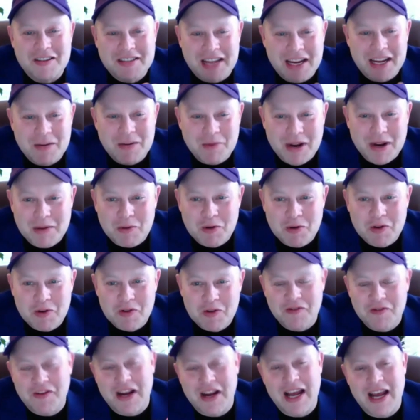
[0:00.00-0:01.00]
signed by
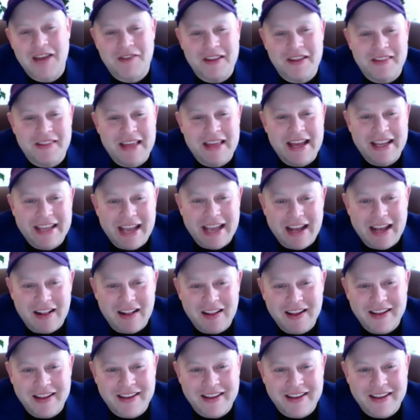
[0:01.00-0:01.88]
Maroon 5 at that gala.